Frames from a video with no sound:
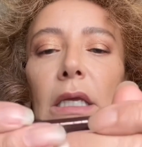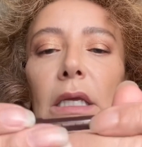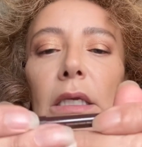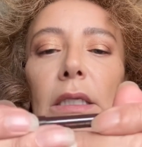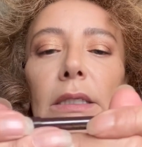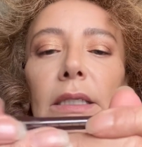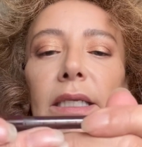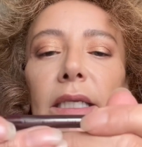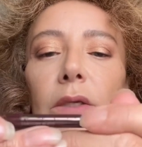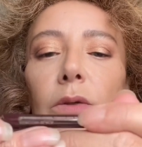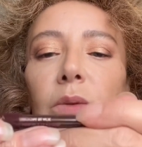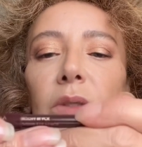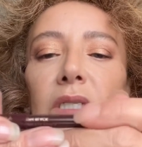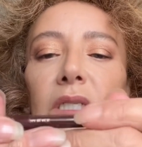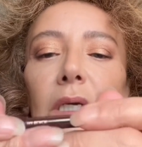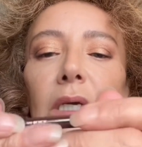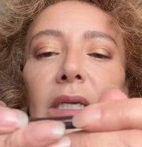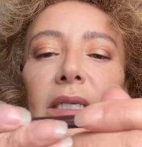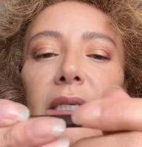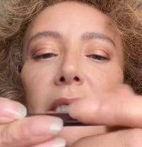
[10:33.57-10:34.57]
liquid
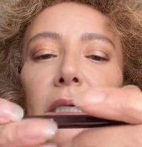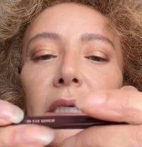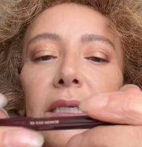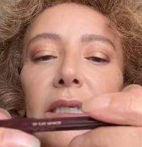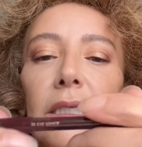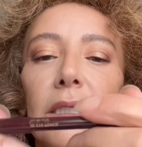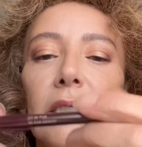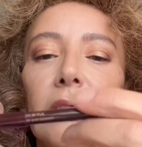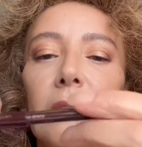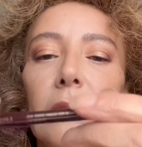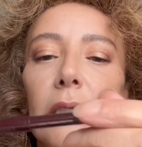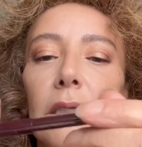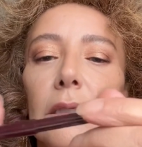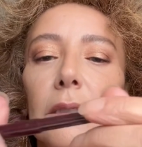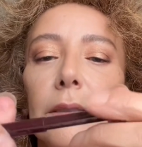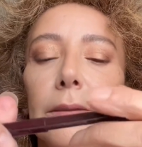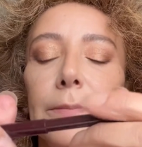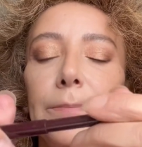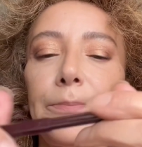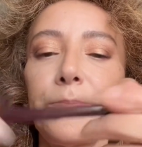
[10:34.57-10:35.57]
eyeliner,
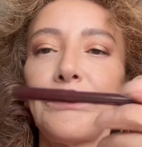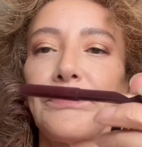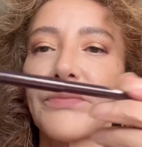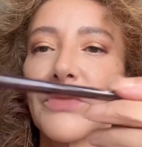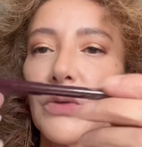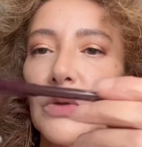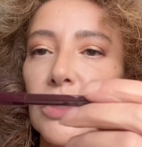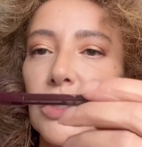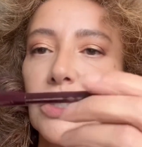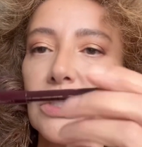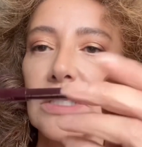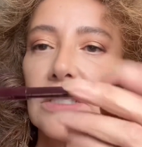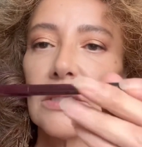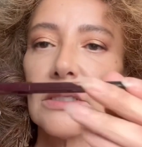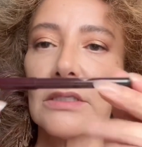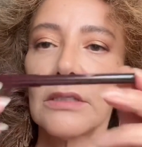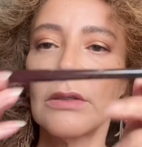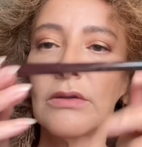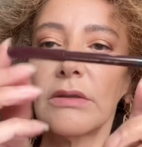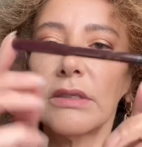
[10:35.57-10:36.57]
which, as
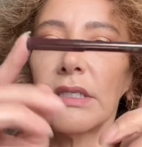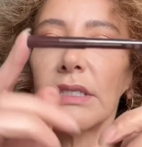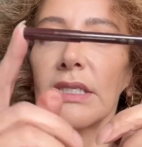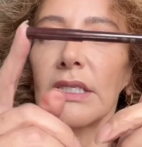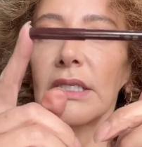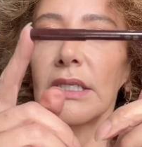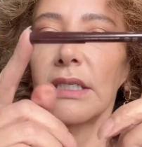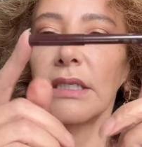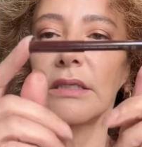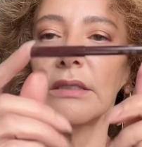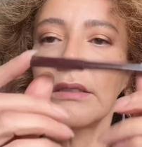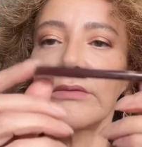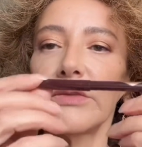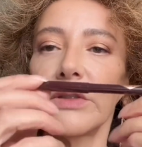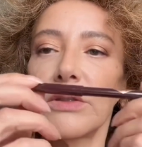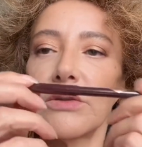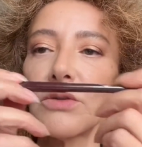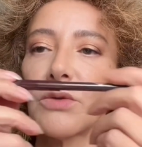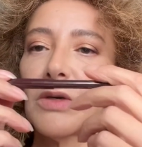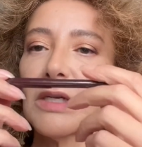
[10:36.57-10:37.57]
you can see, I've
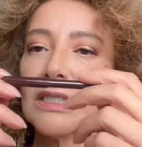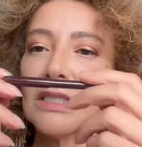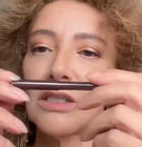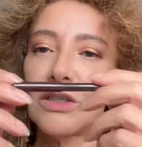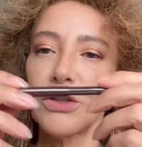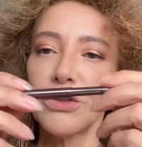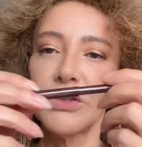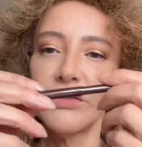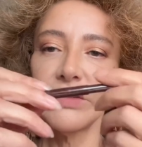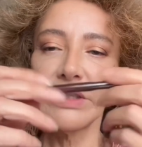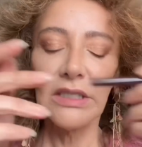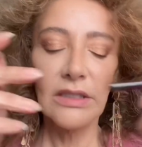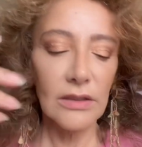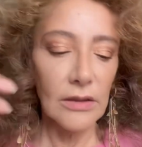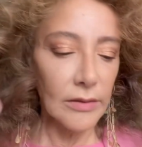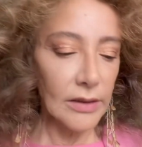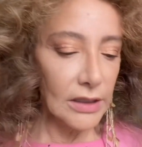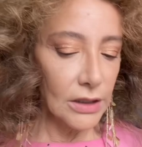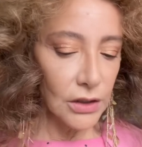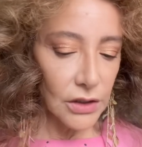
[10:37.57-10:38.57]
used quite a lot of it, so I'm
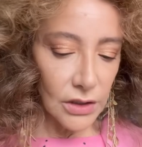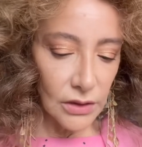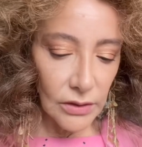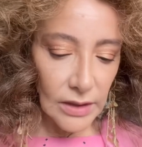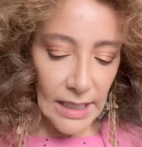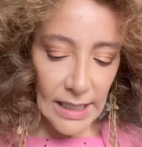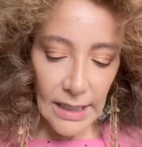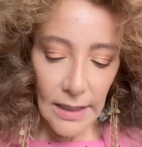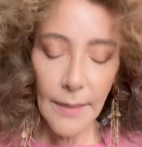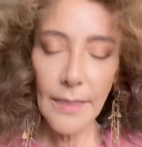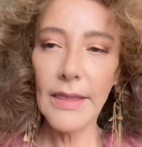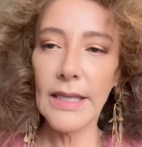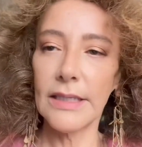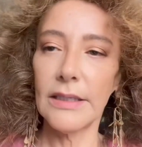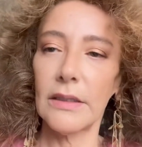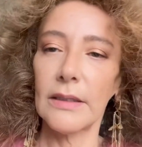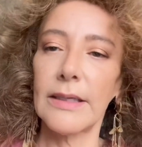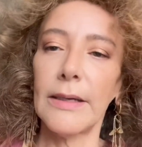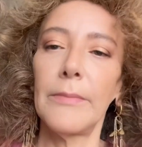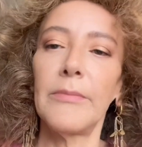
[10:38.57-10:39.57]
going to do that and then I'll
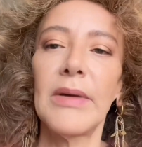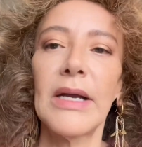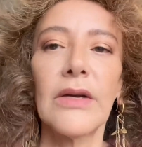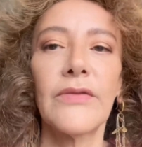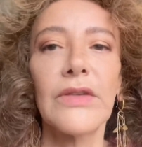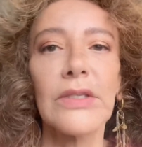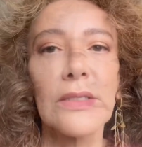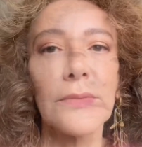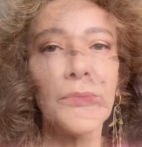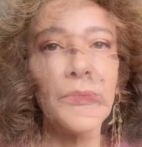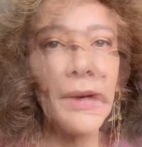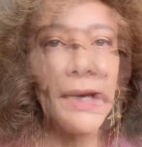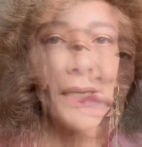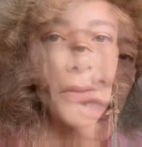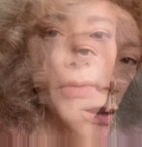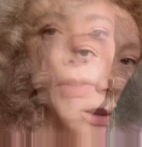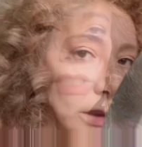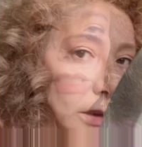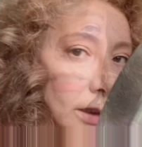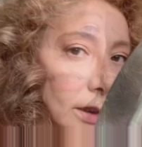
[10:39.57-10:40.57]
come back for some
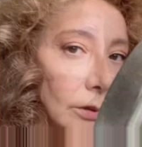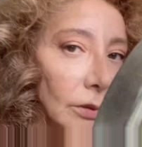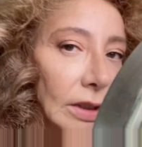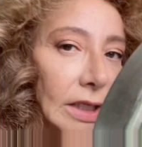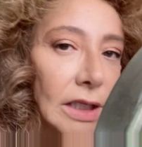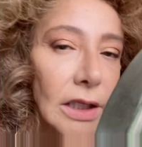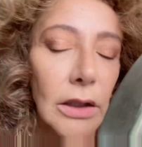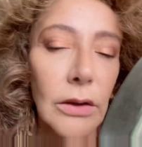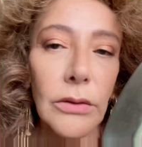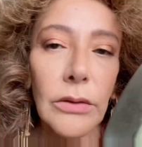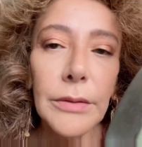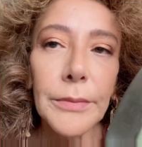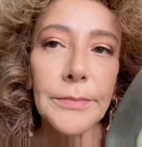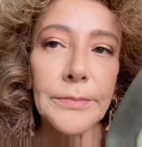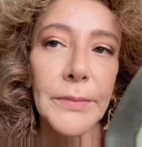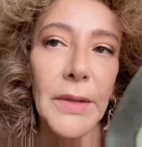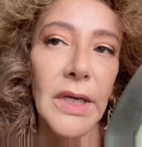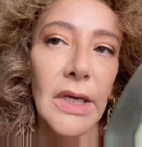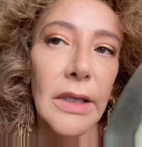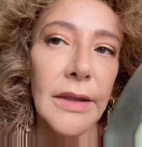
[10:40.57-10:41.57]
powder. There we go.
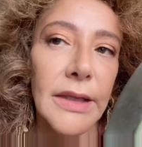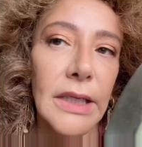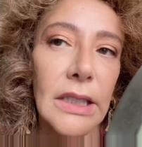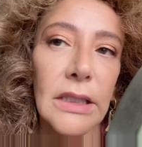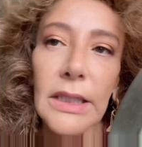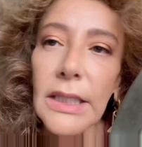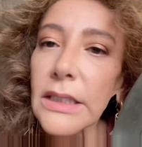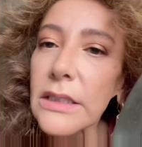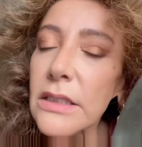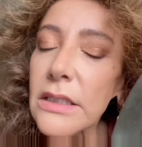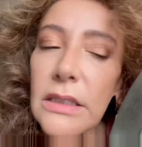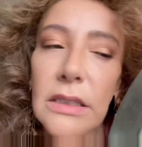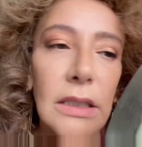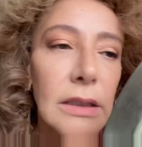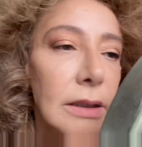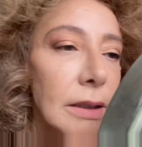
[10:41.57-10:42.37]
I think that's